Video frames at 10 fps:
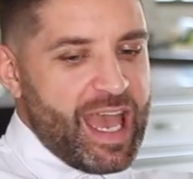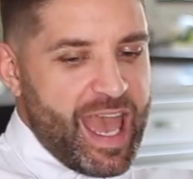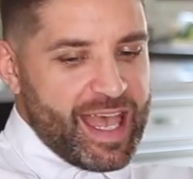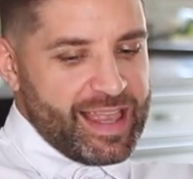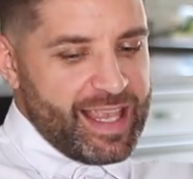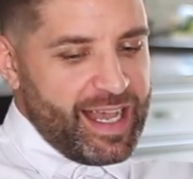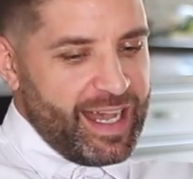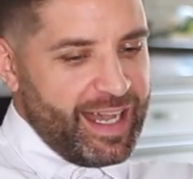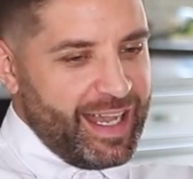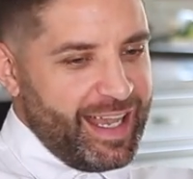And
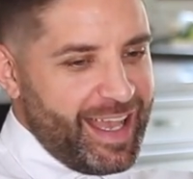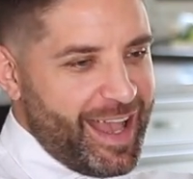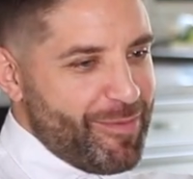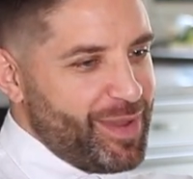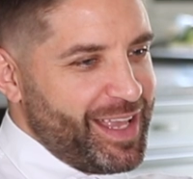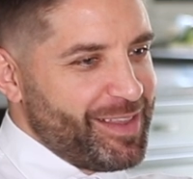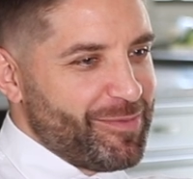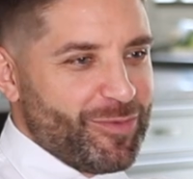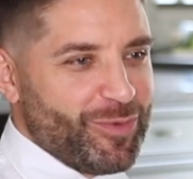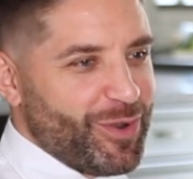I
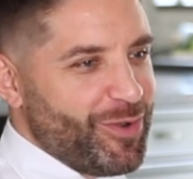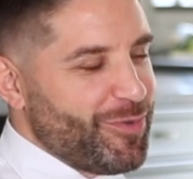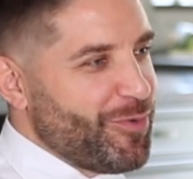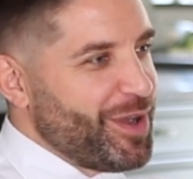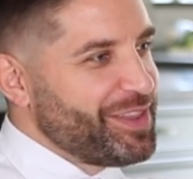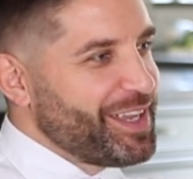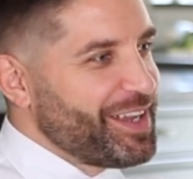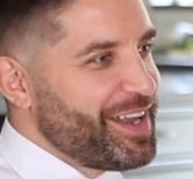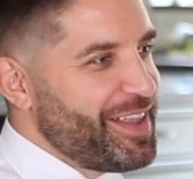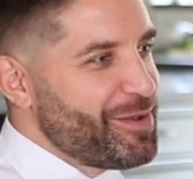mean, we'll go for one thing
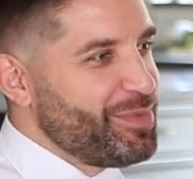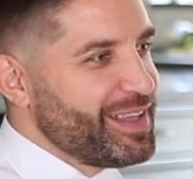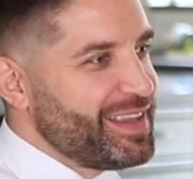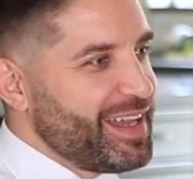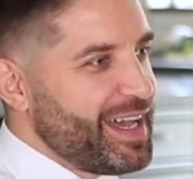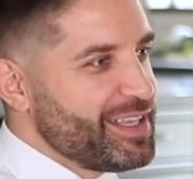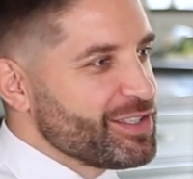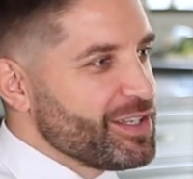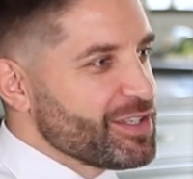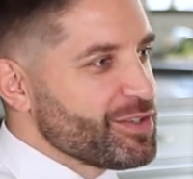or another, but
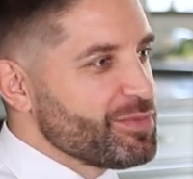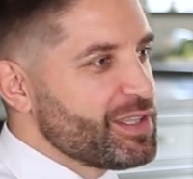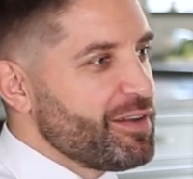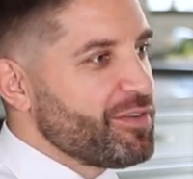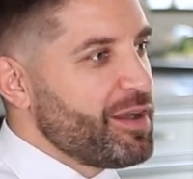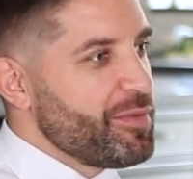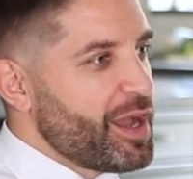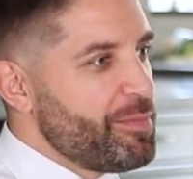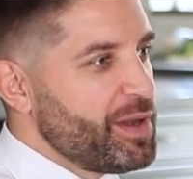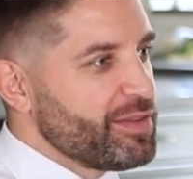there's also some stuff
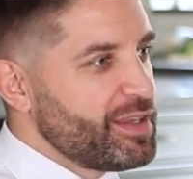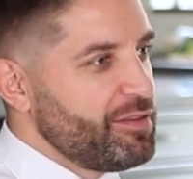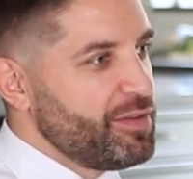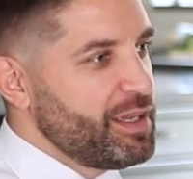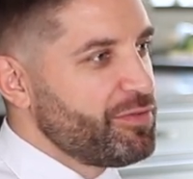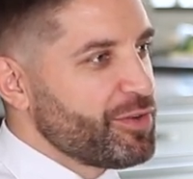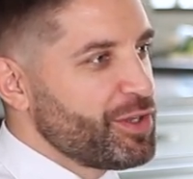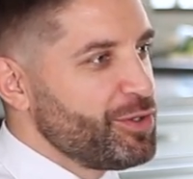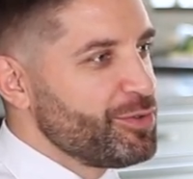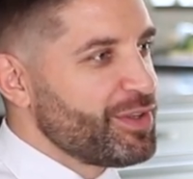coming up on TV for
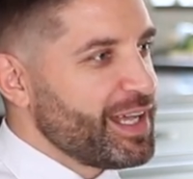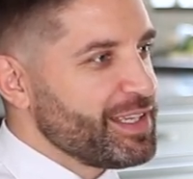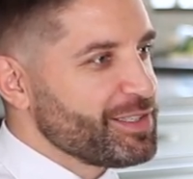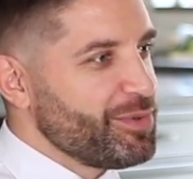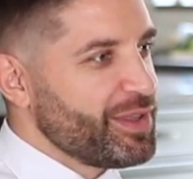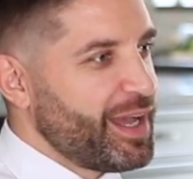you. Tell us about